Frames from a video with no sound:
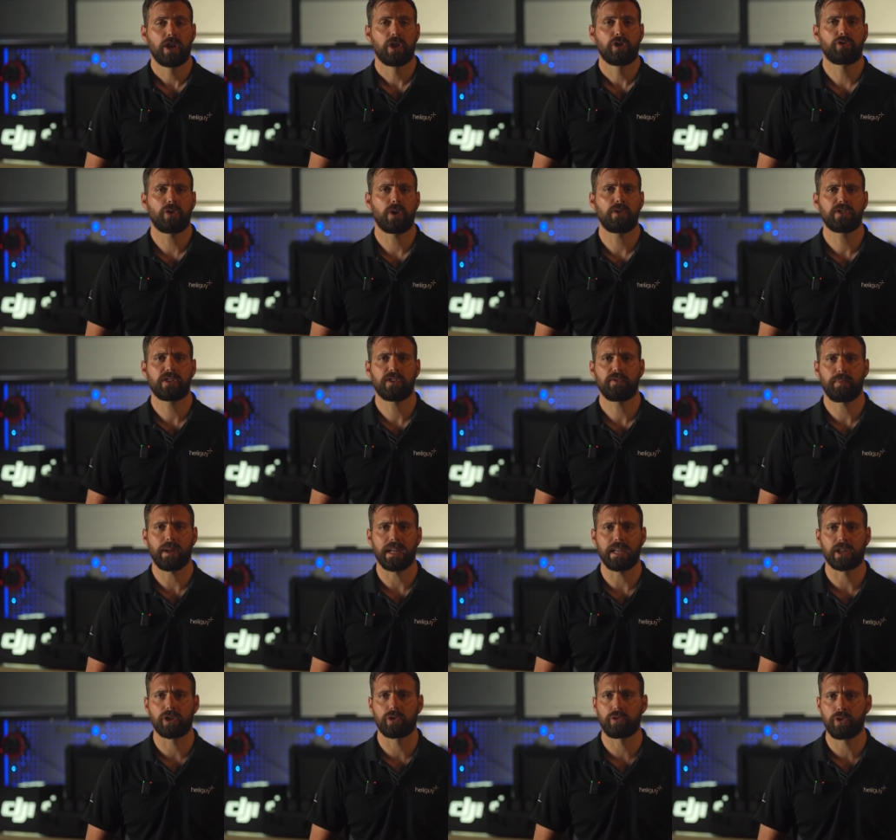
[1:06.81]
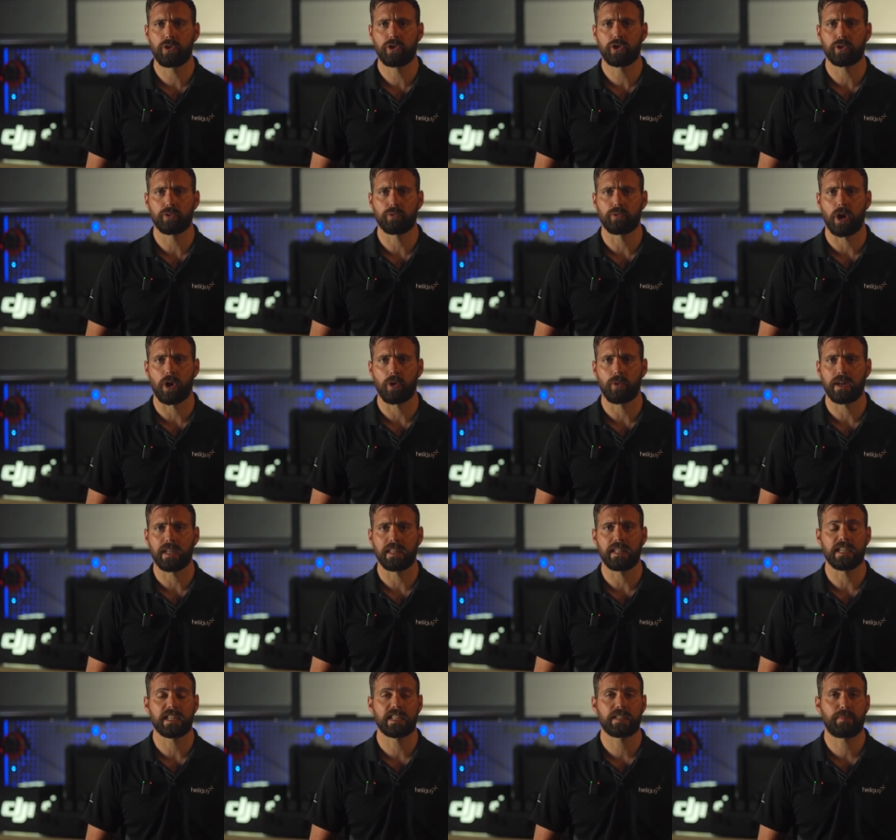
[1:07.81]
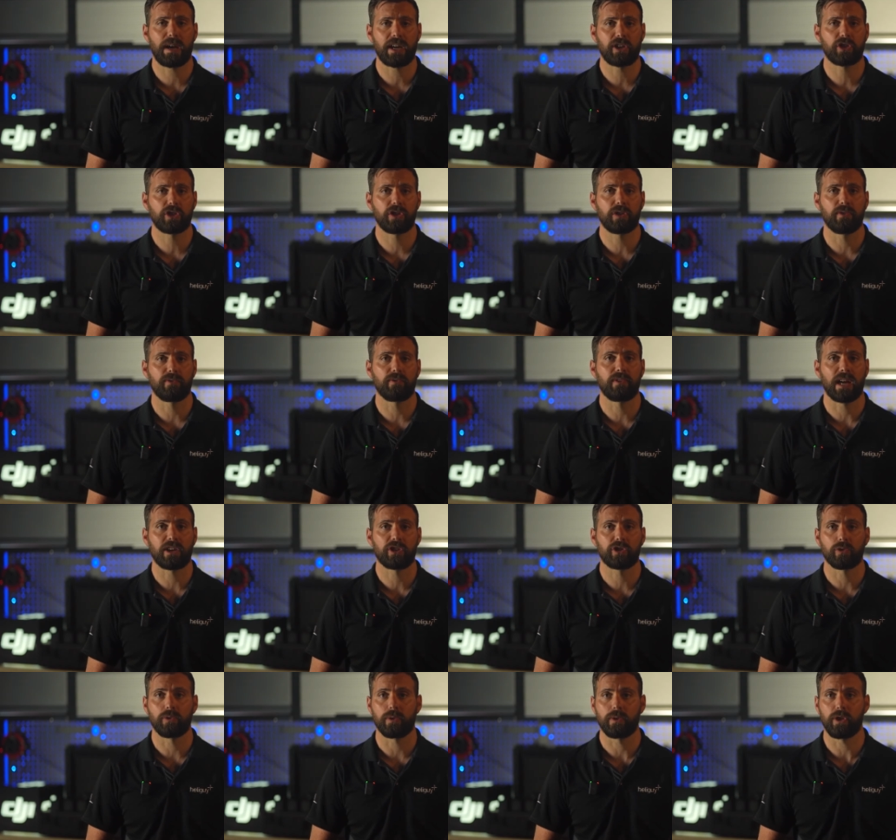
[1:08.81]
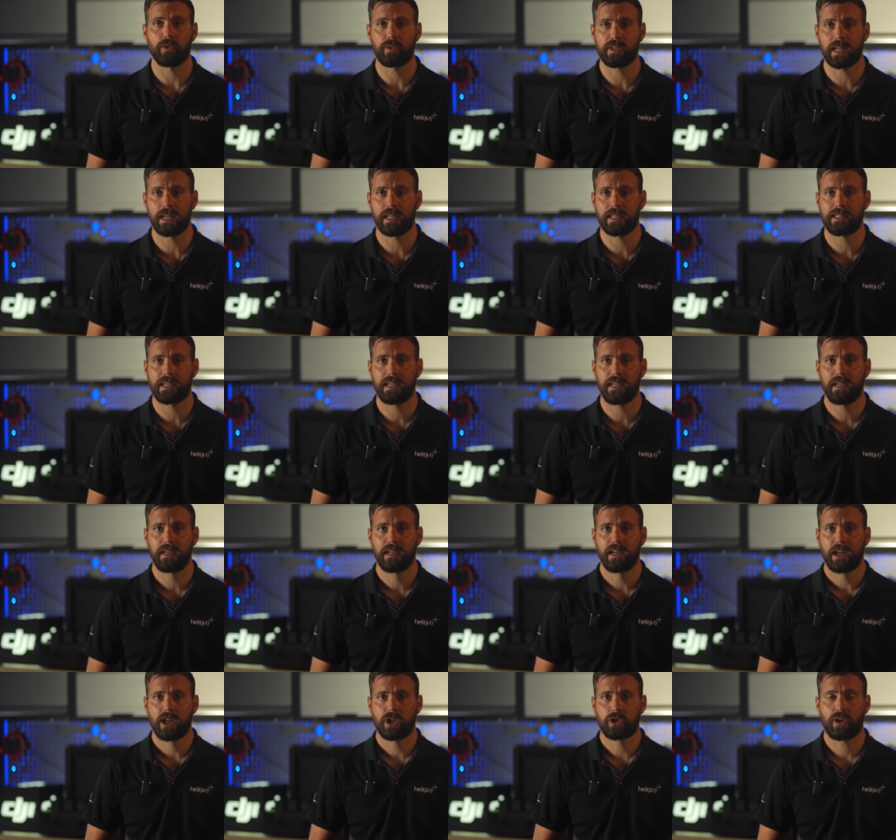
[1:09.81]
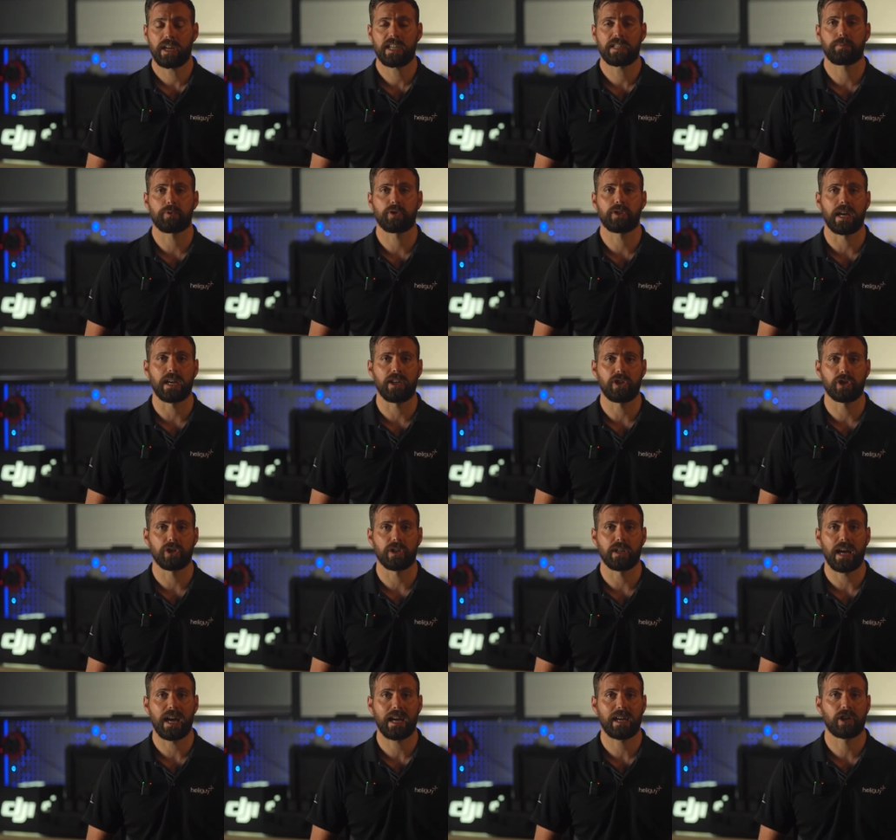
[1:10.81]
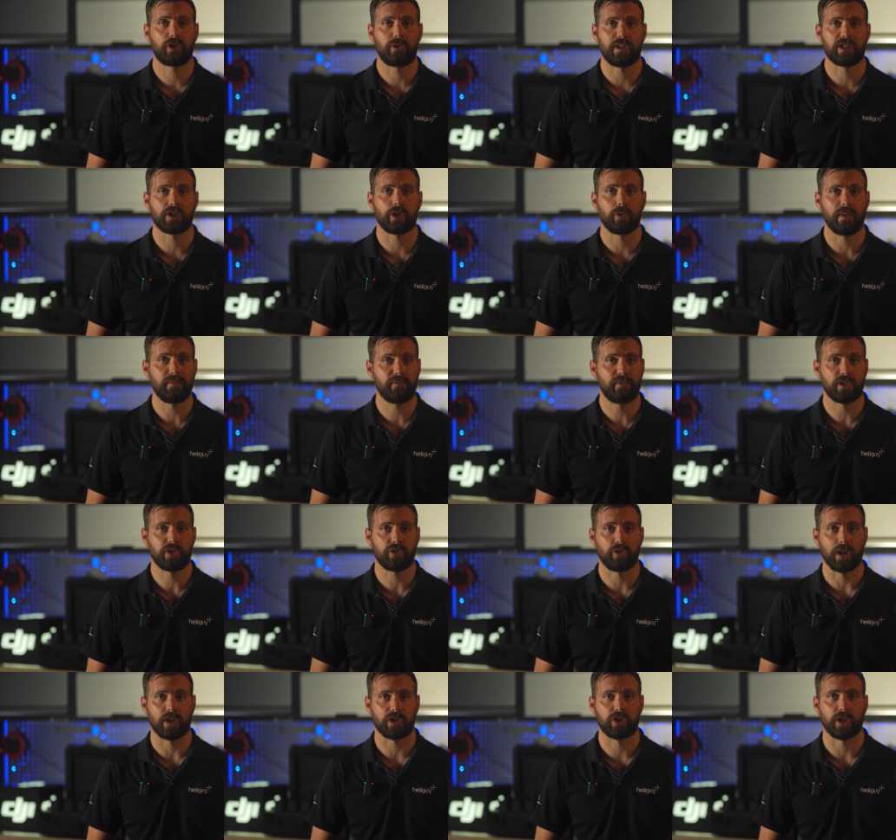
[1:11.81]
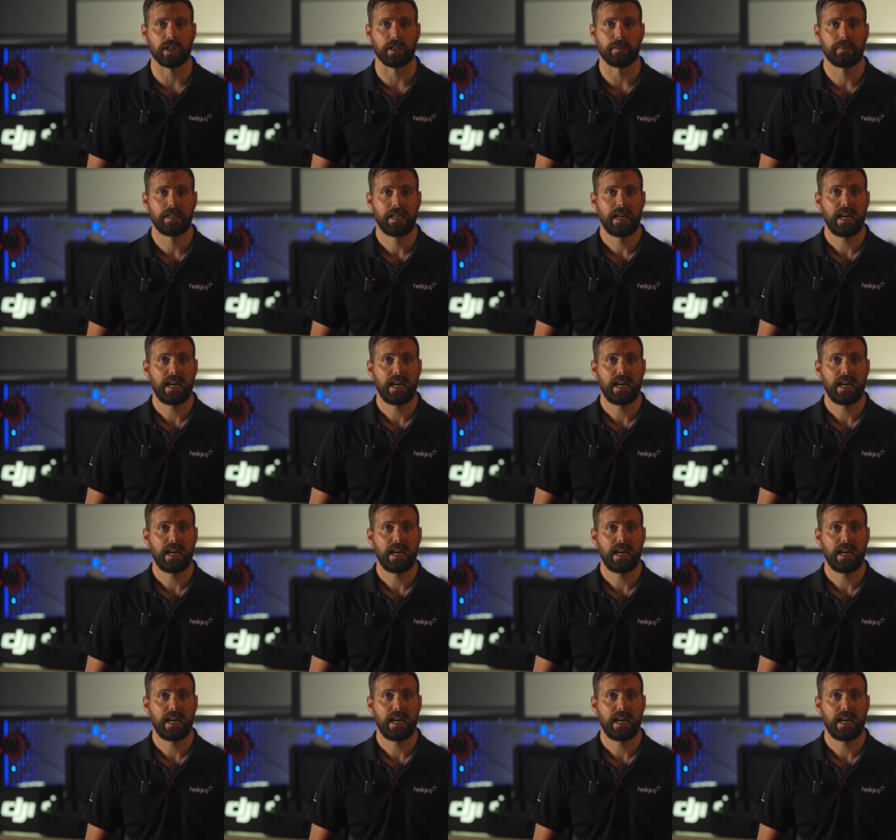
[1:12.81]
Drones have played a crucial role in the inspection of national utility, transportation and critical infrastructure,